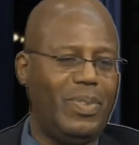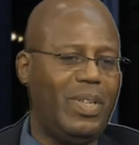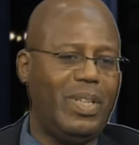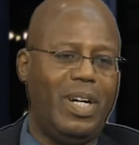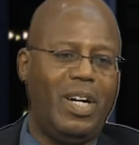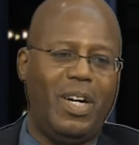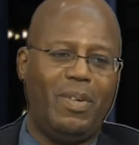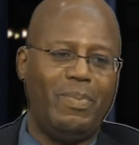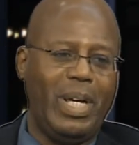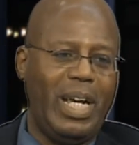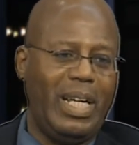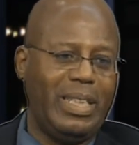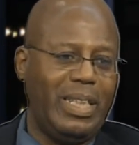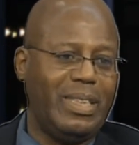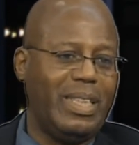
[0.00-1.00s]
Oh
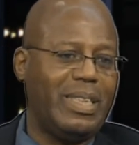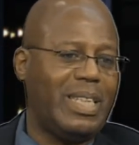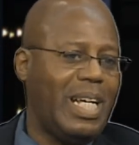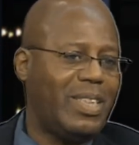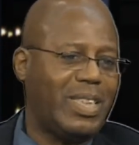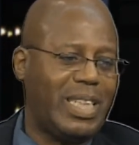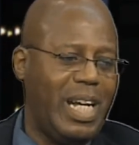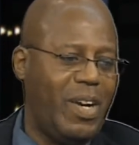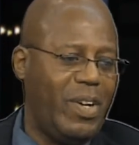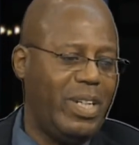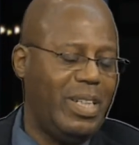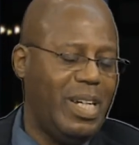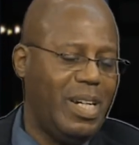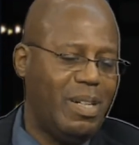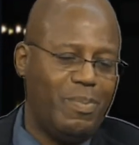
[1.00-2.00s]
man, that's
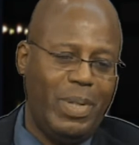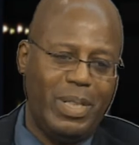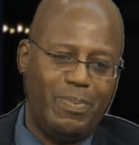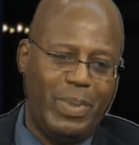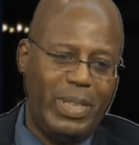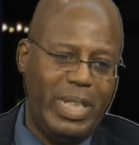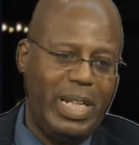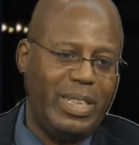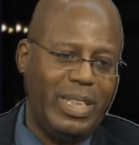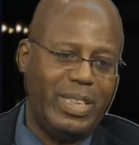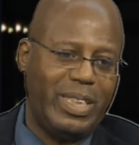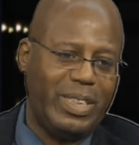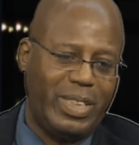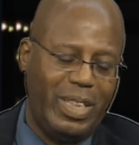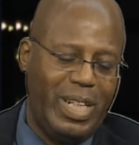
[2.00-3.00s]
scary, but yet it
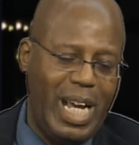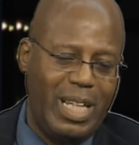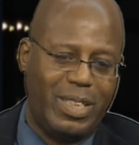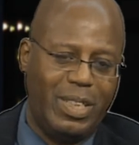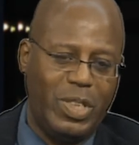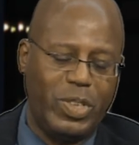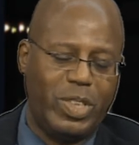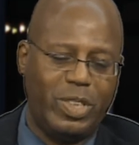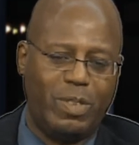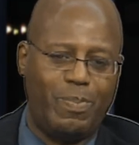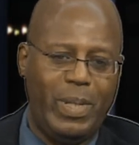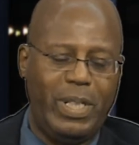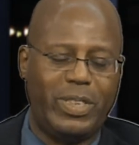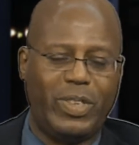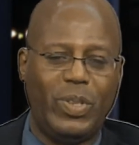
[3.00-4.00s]
still has a little
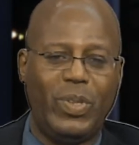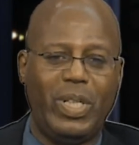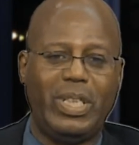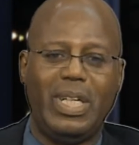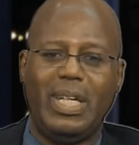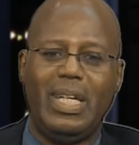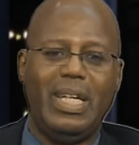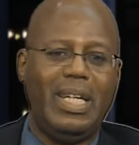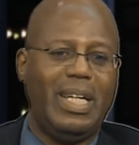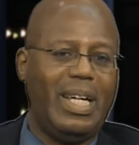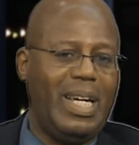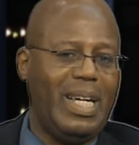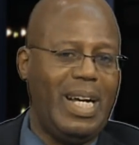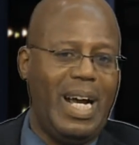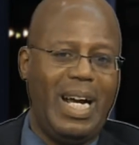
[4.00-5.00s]
suspense to it.
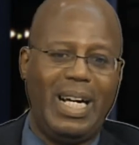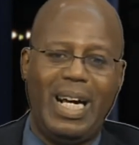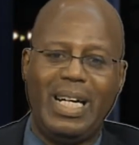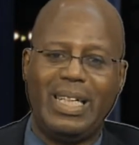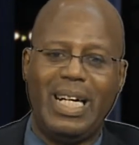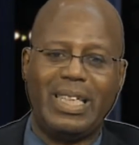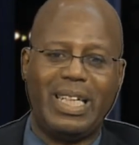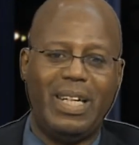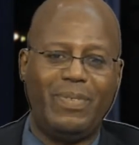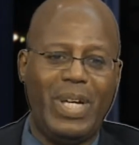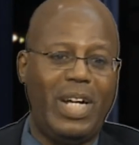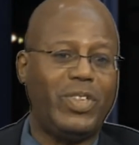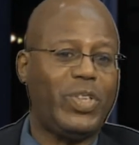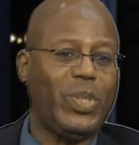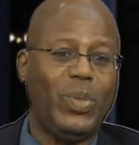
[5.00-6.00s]
Hey, I give
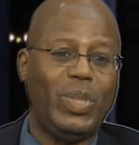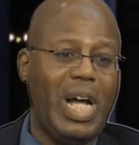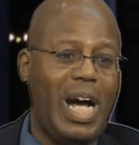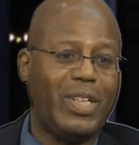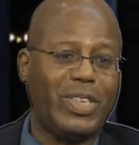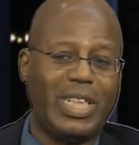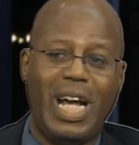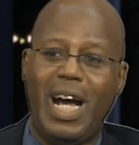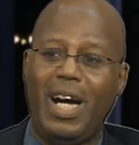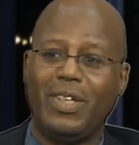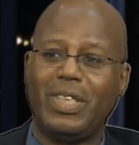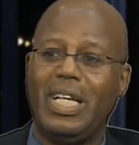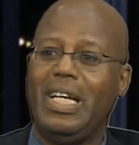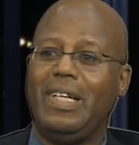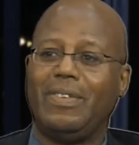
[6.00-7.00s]
that 2 Lyle
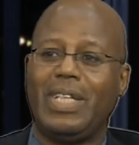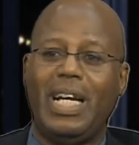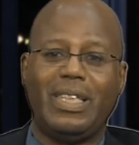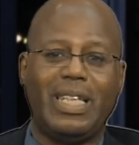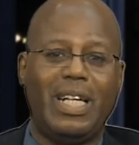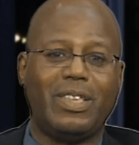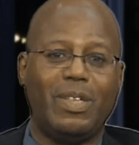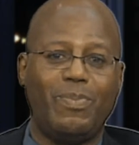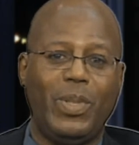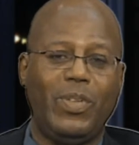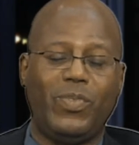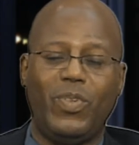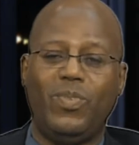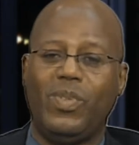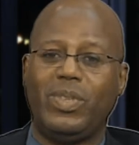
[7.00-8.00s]
Styles. That's a
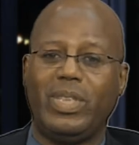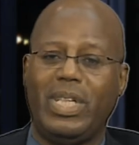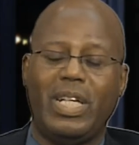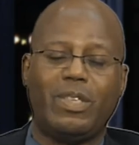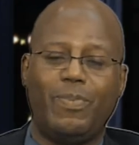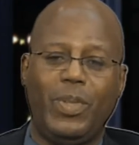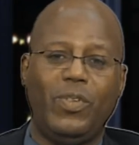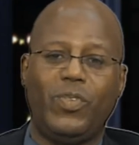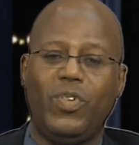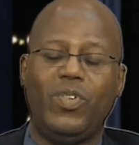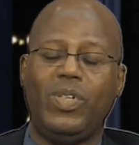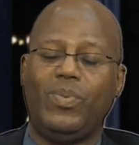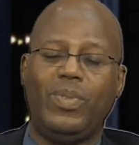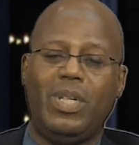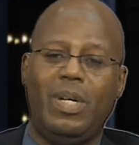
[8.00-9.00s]
beautiful
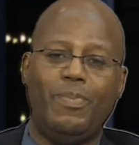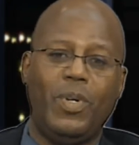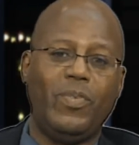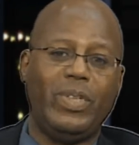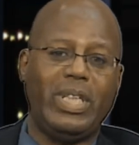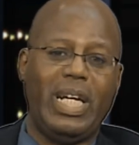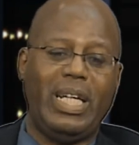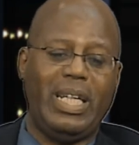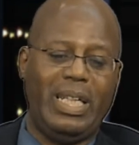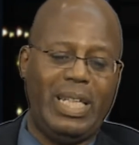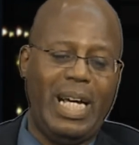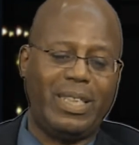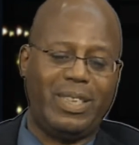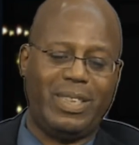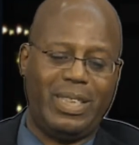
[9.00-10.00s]
movie that I
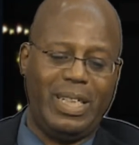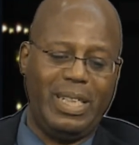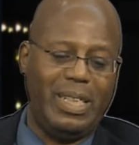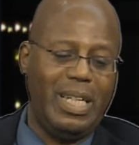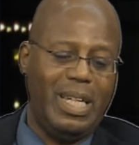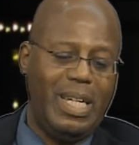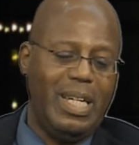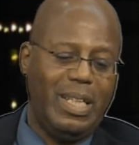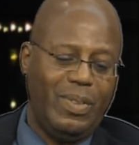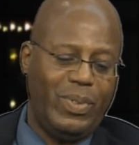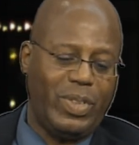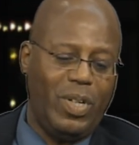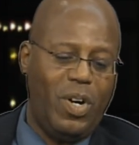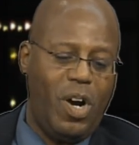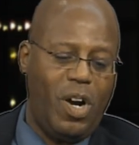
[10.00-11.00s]
like to see
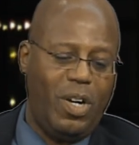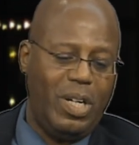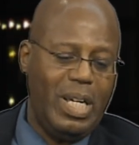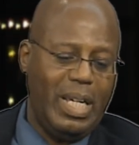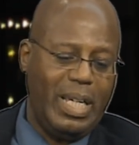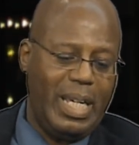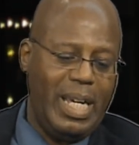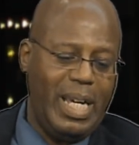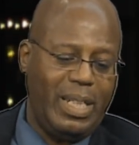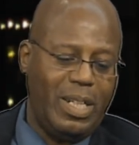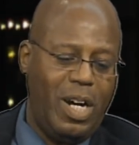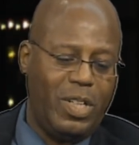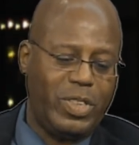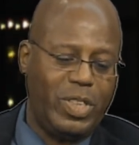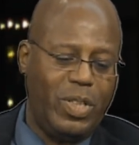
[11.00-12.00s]
with the horror. And
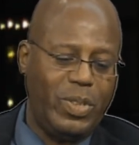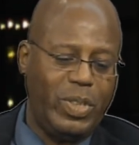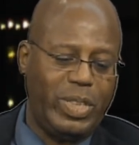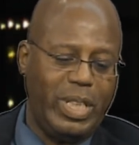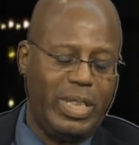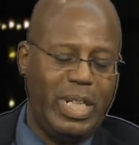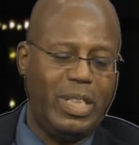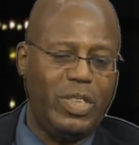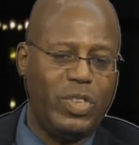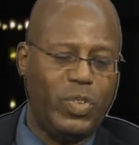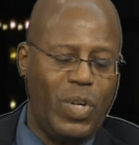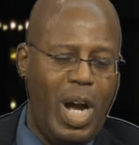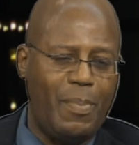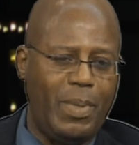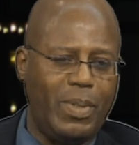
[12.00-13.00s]
also, you said there a little
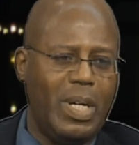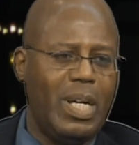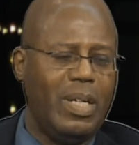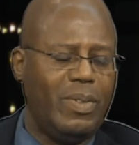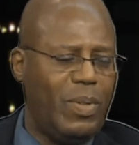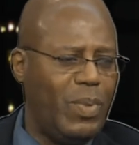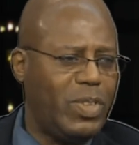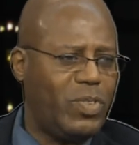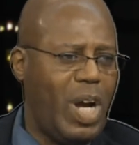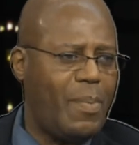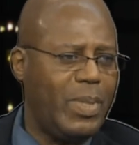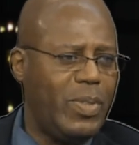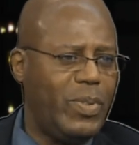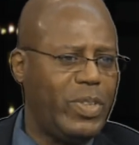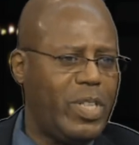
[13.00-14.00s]
drama. What
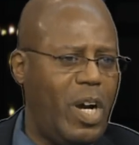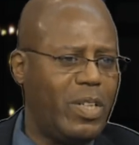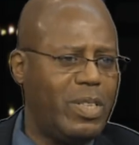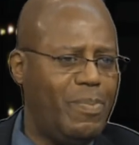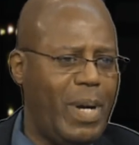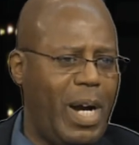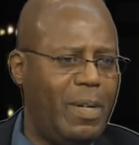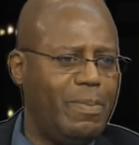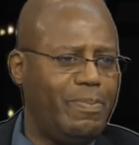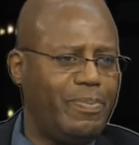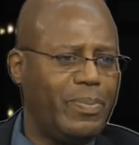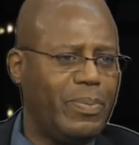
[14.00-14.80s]
drama you was talking about?